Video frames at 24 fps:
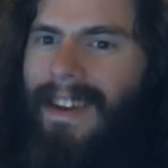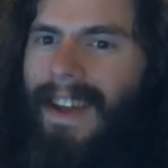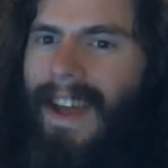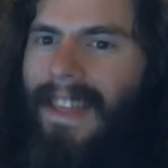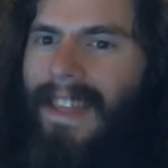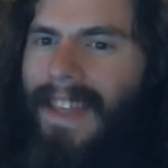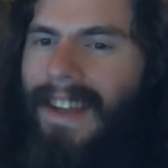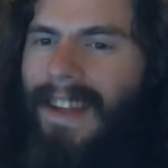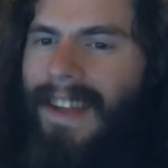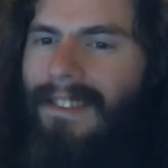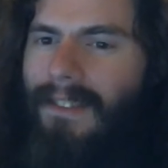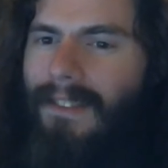
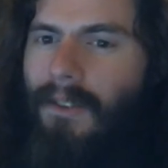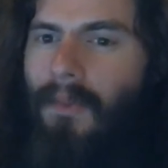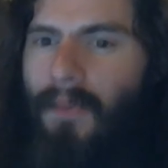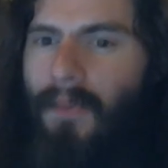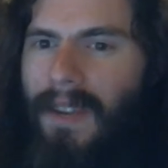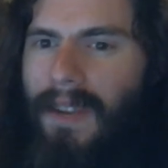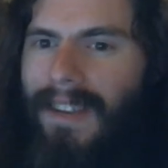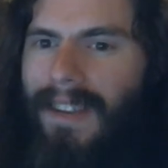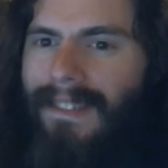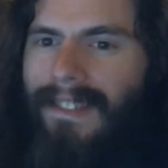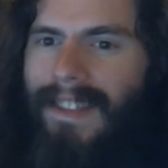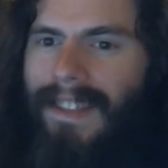And that's the
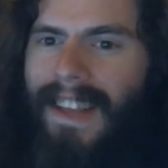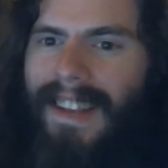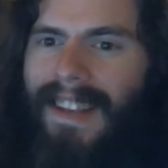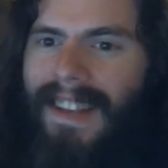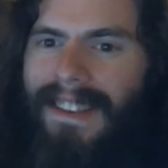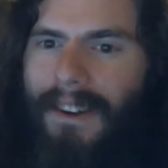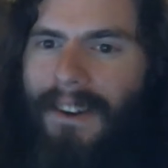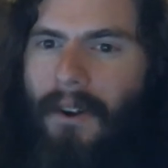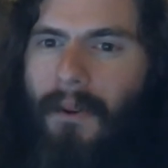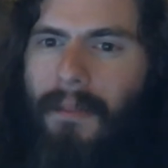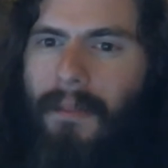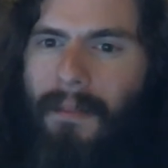reason they
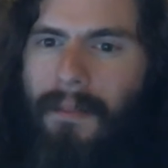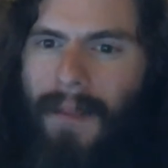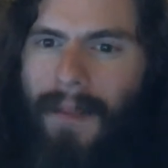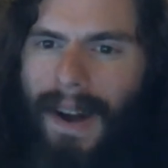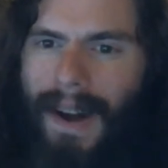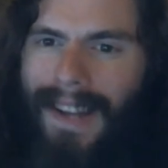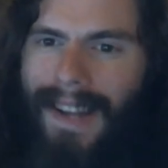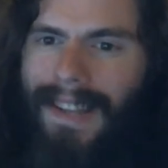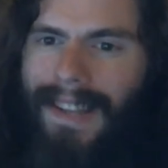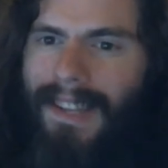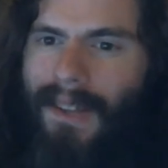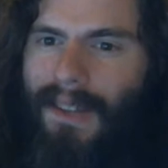don't
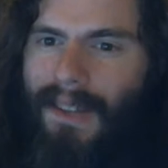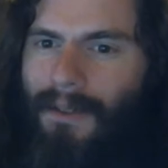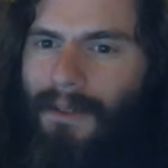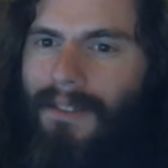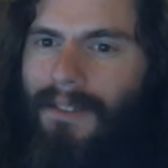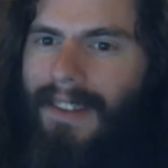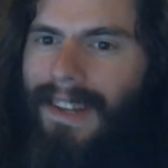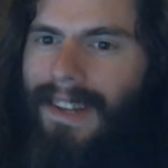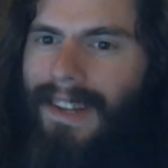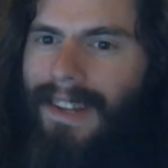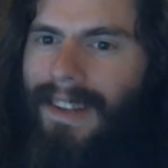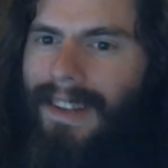mind
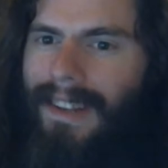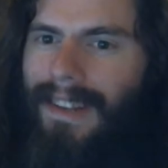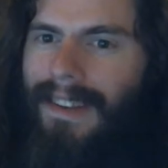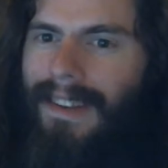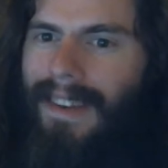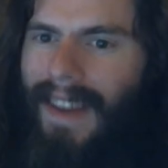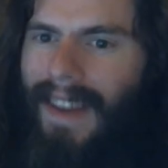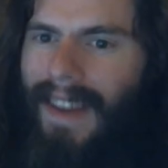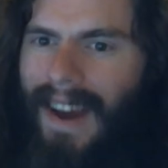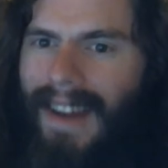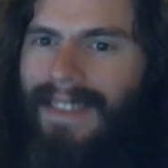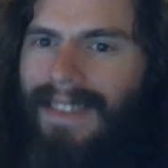using
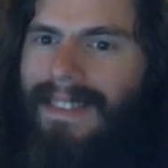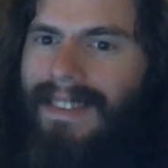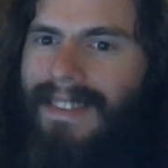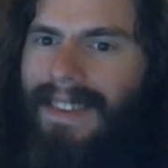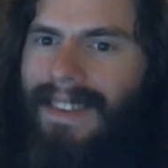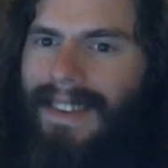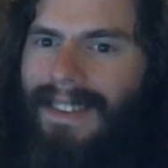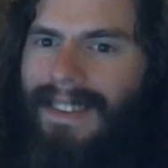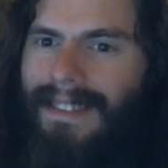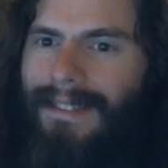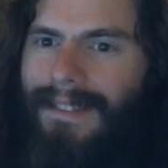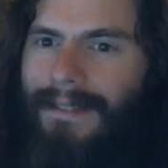
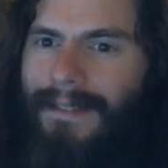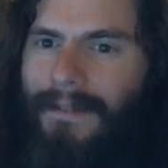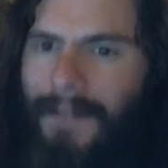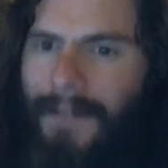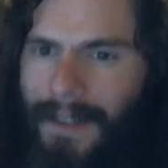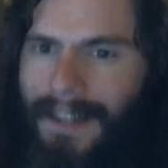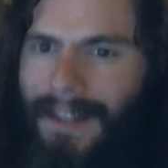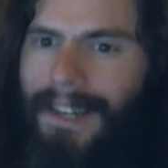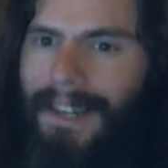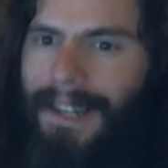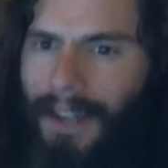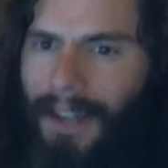Nazis
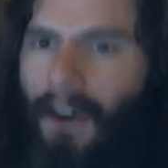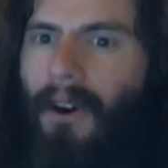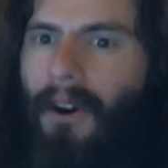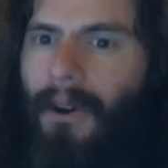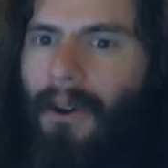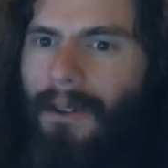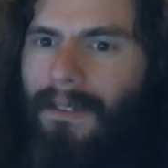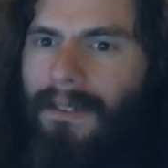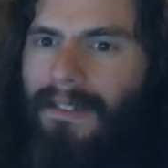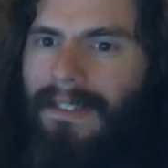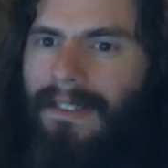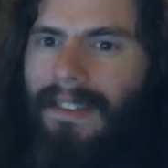for their
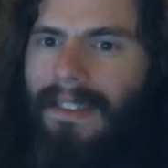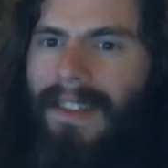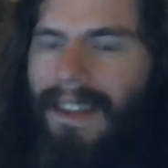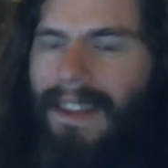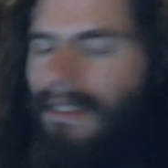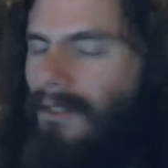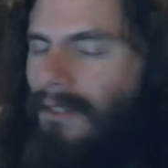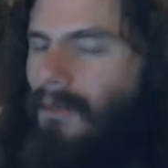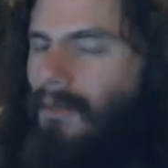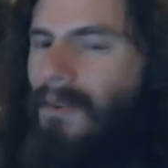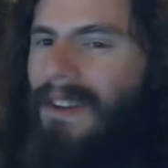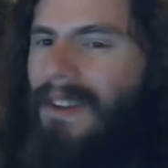goals.
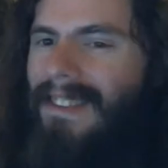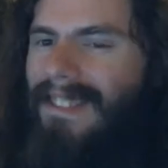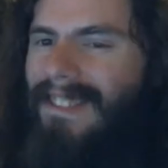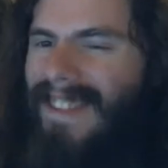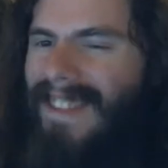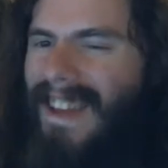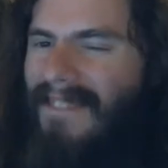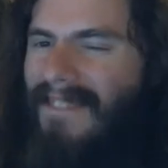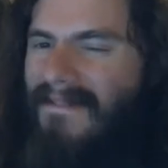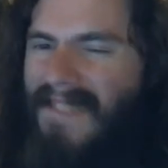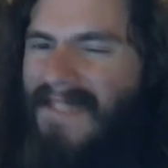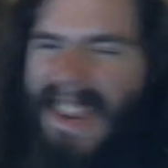That's the reason
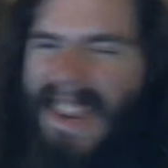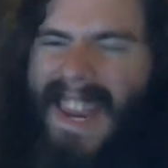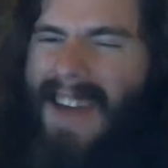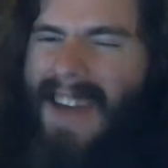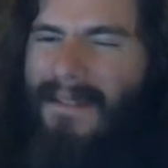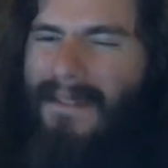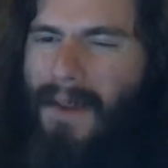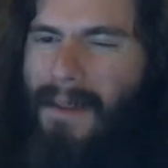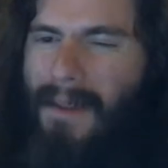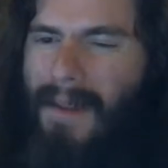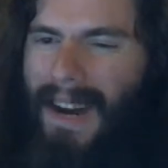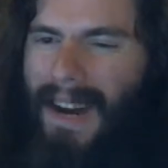they've
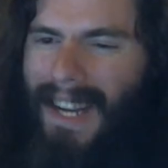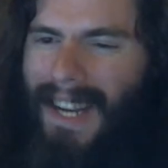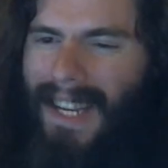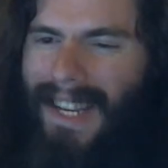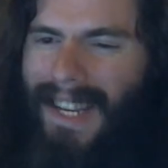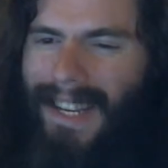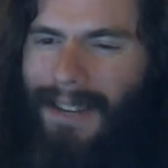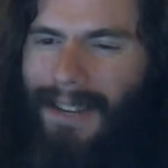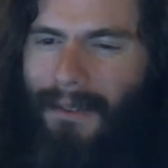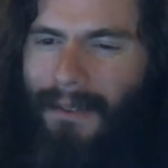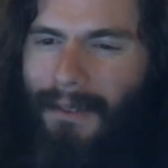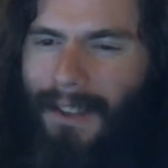never
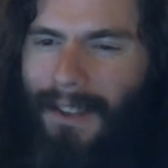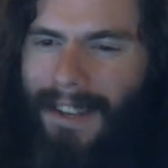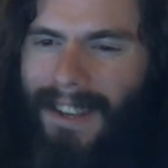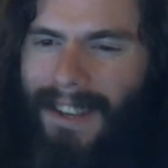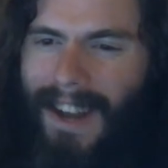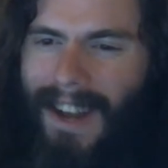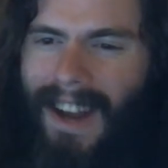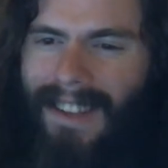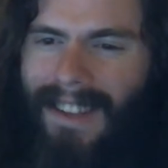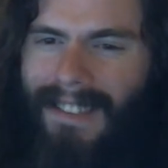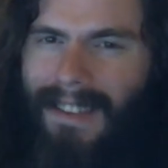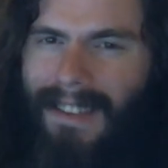minded using
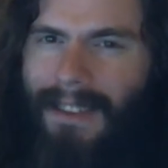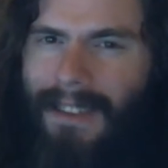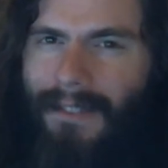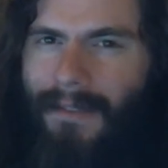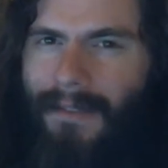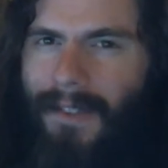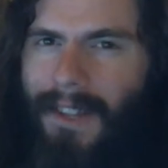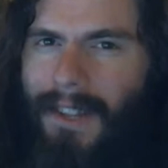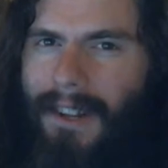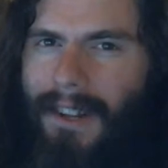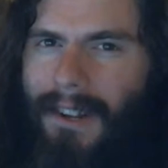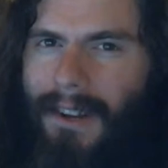Nazis
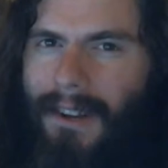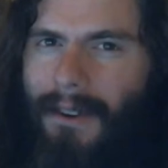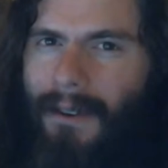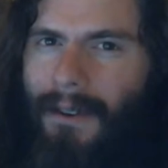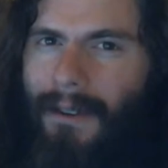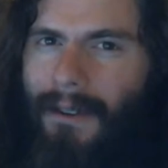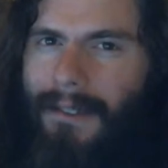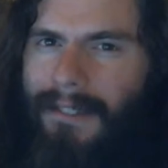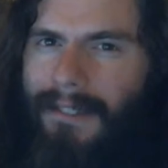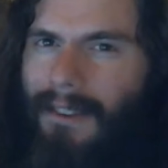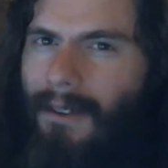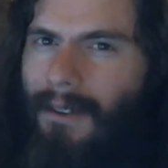for their
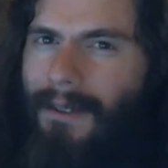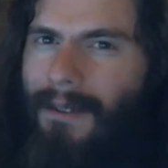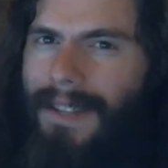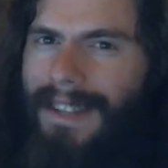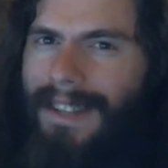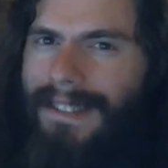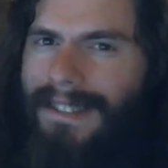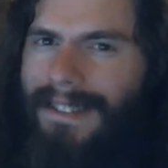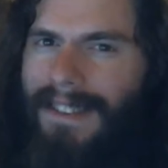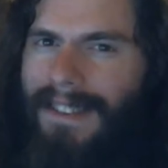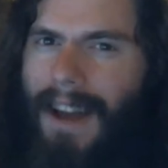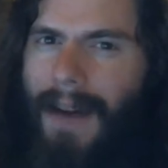goals and only
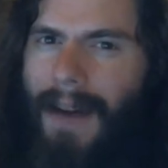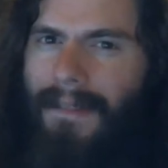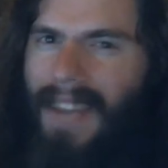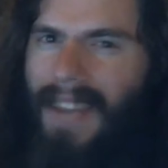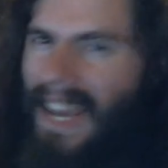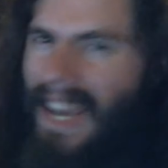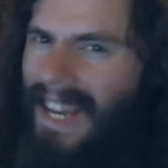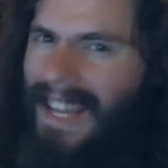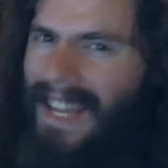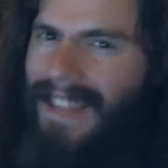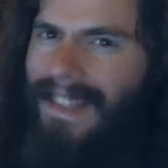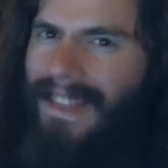stopped
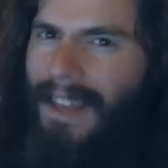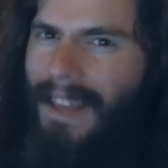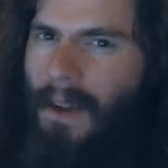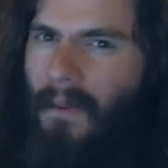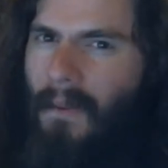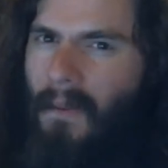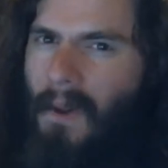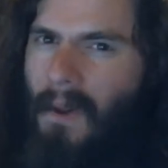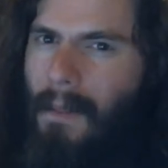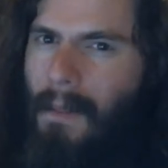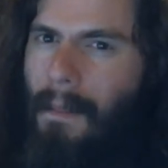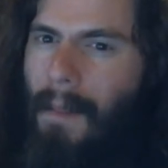
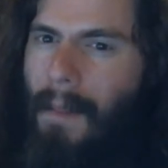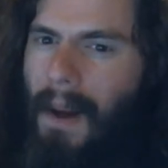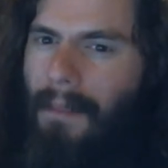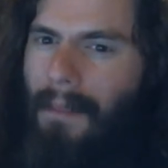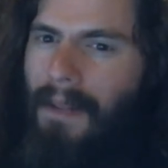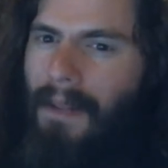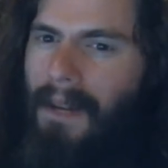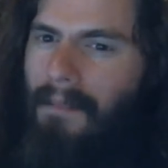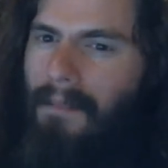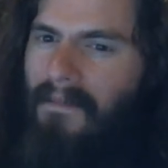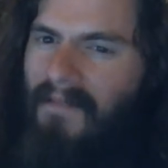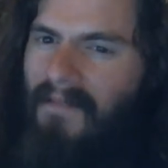anything with
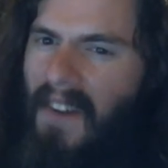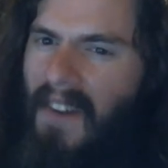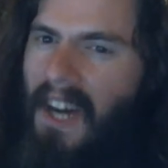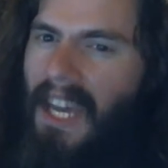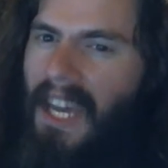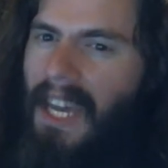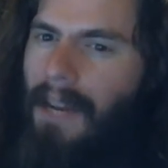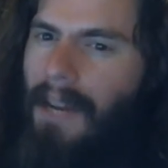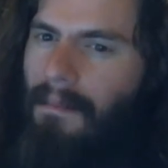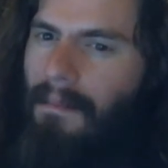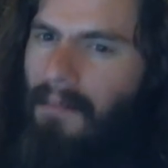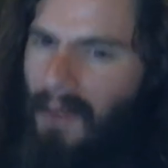public
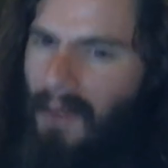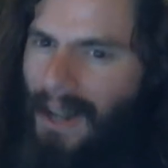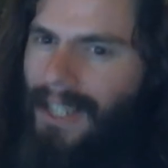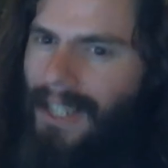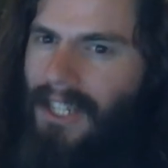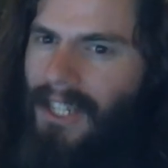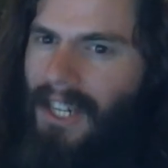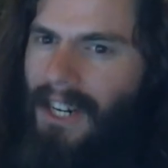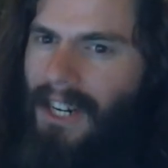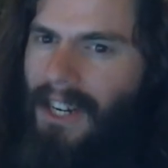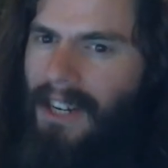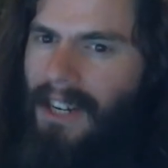fucking pressure.